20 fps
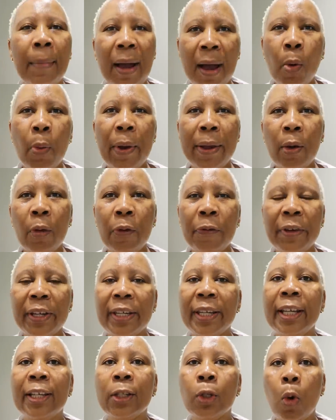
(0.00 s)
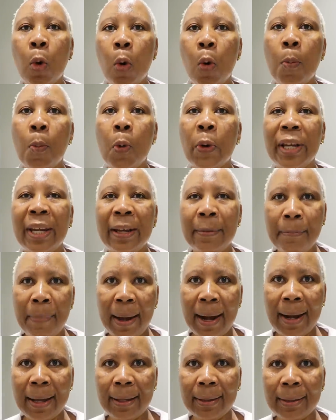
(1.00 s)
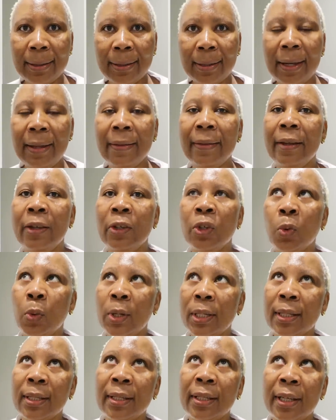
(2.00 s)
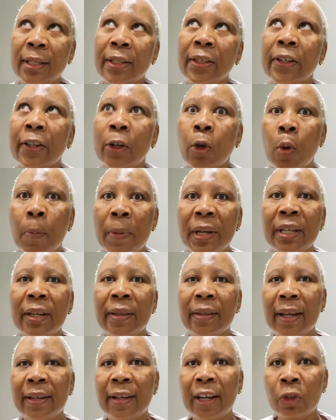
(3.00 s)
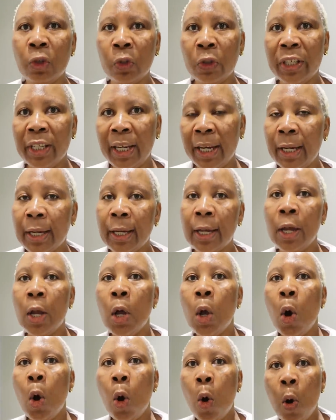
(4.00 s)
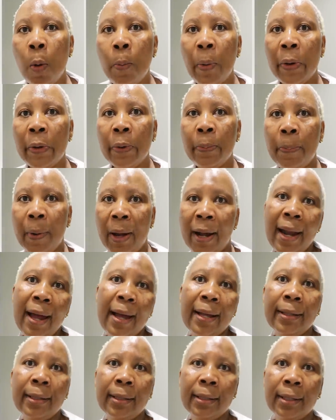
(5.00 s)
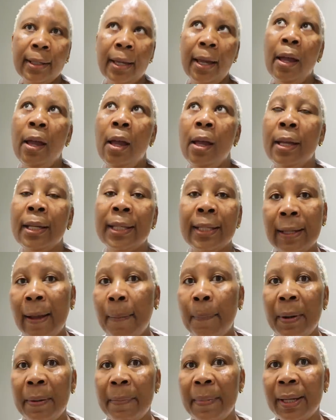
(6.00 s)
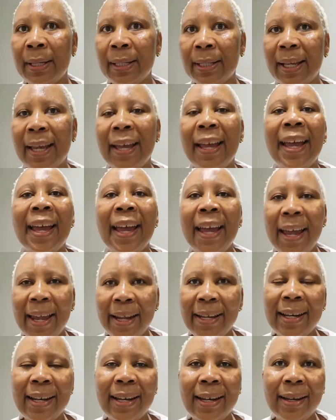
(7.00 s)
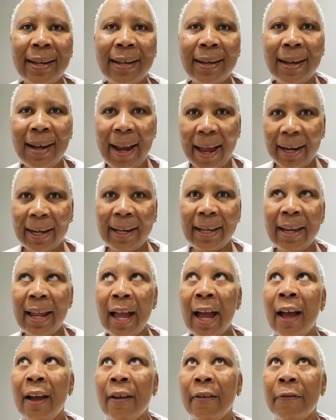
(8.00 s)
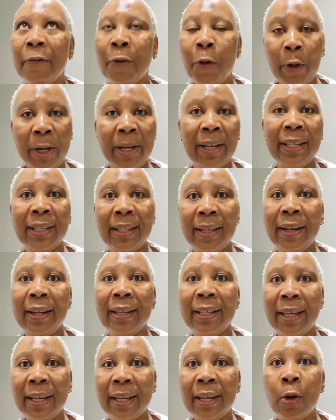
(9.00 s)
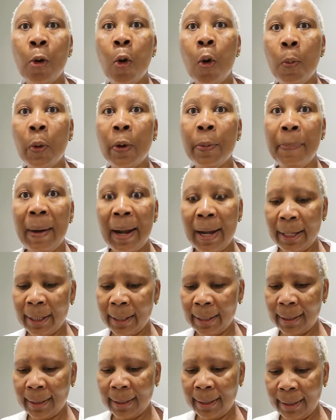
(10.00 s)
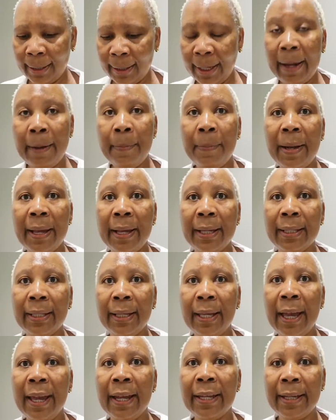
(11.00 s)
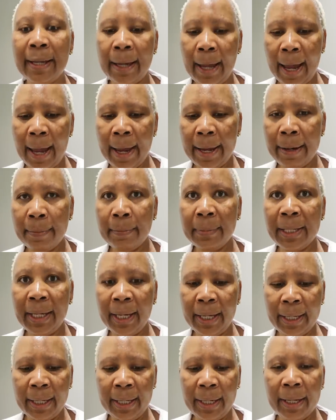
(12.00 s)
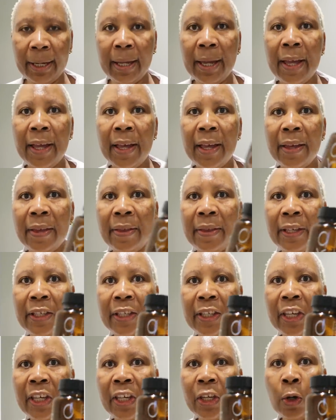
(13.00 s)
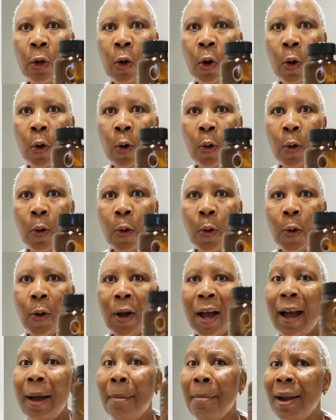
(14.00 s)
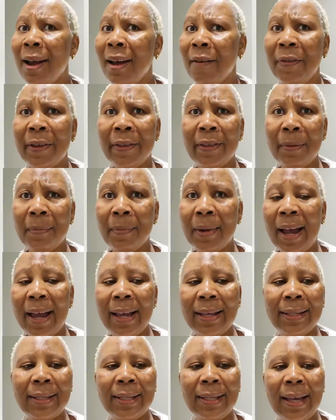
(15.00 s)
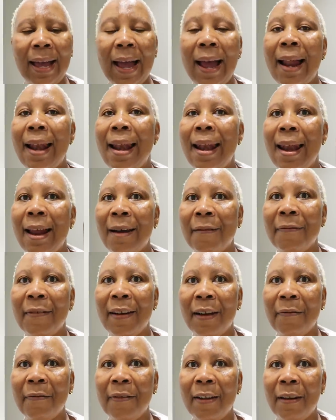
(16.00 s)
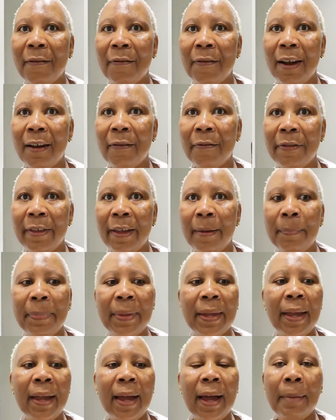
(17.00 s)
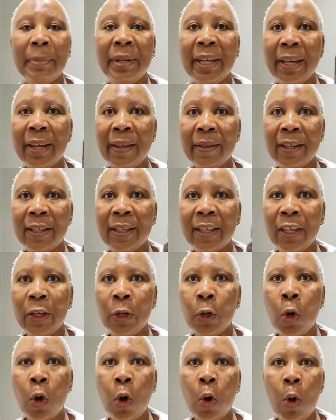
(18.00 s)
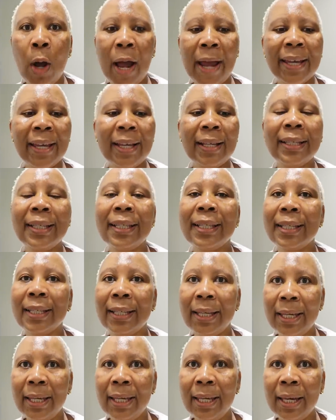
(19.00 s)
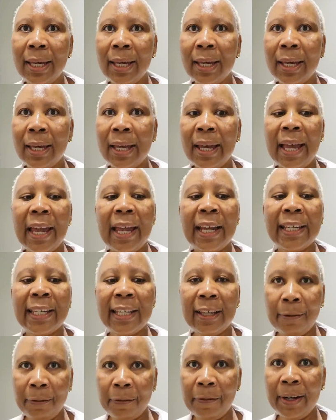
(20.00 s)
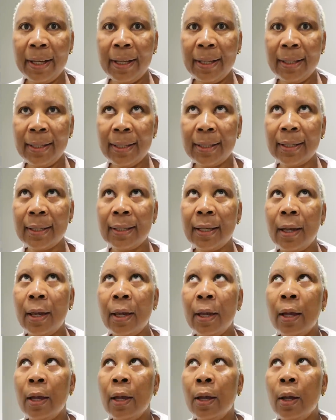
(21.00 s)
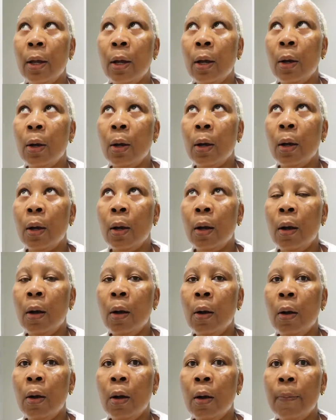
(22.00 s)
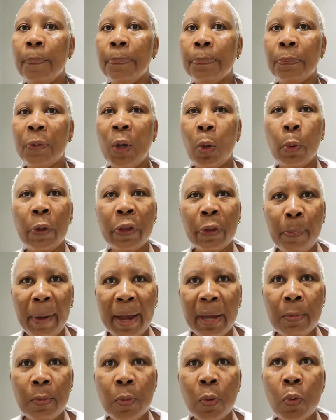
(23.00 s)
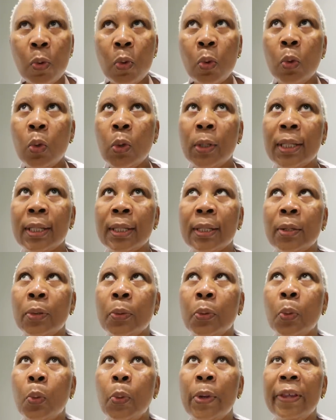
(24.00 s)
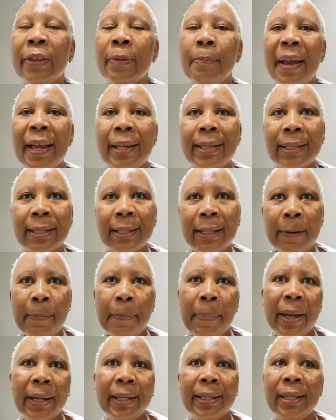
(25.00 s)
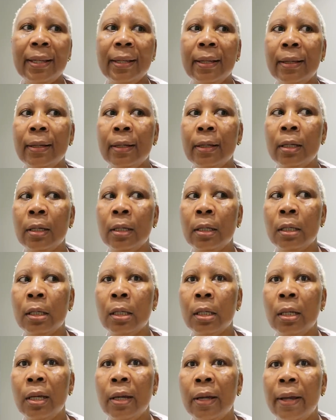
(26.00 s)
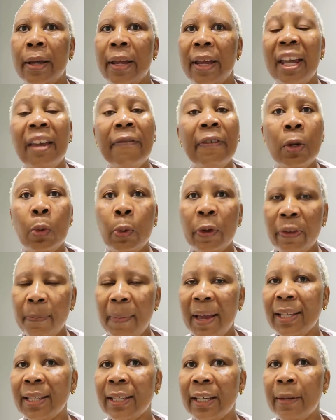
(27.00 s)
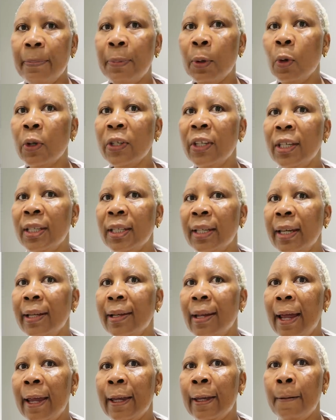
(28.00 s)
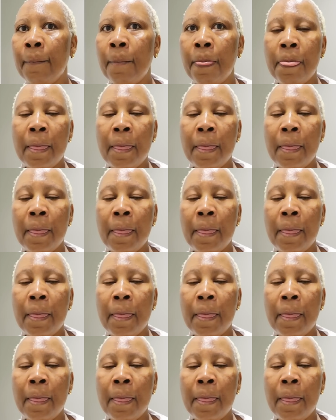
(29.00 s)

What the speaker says: I'm aware of it, it's hormone imbalance. And then she was just recommending that I should take hormone balance supplements. And luckily, I've already started taking hormone balance tablets, and I am taking this Kiko. I'm loving them, guys. I love them. I'm taking this Kiko. I can see a difference with my moods, with my sleep pattern, even with my skin, because she said like